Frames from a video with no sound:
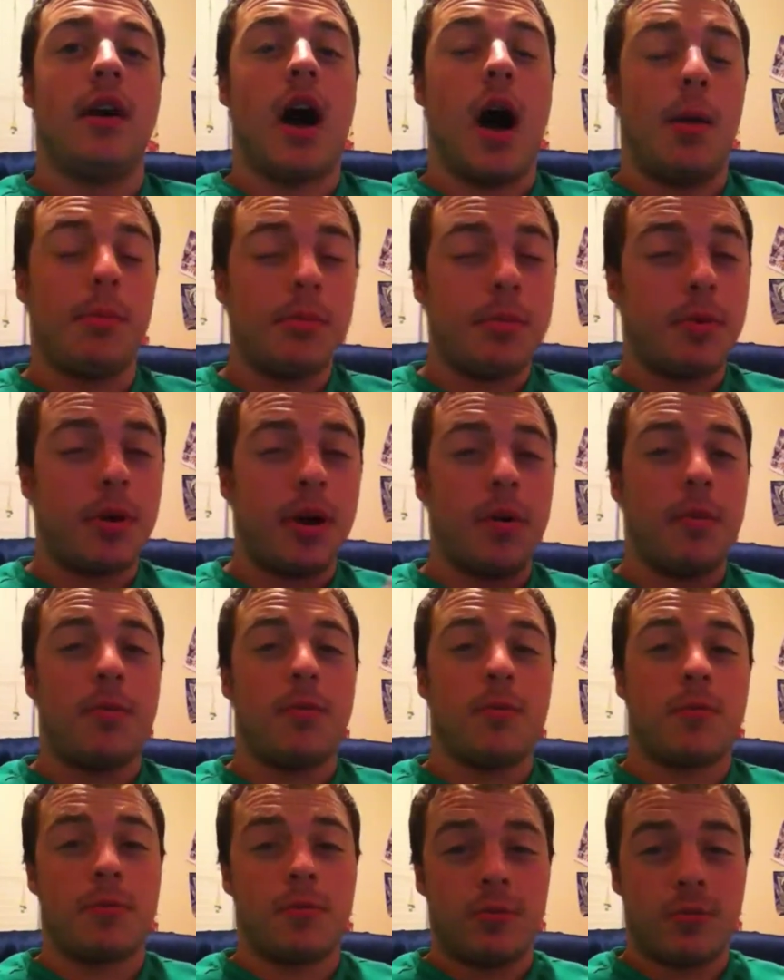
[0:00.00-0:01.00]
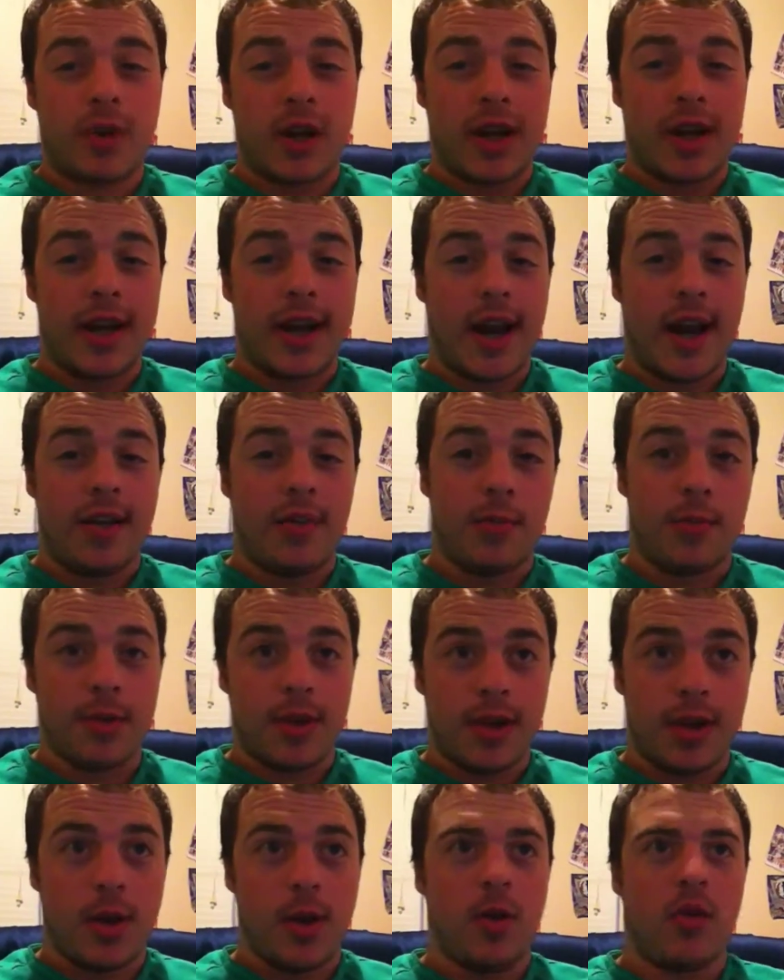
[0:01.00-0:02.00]
I'll be pretty
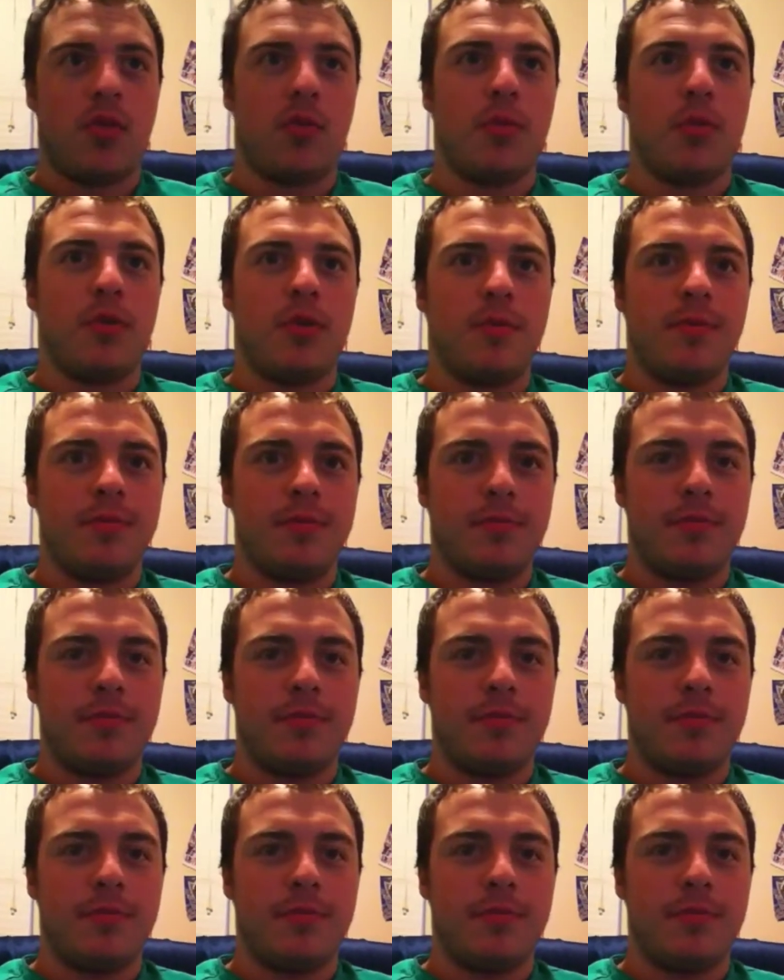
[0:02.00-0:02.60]
recognizably noticeable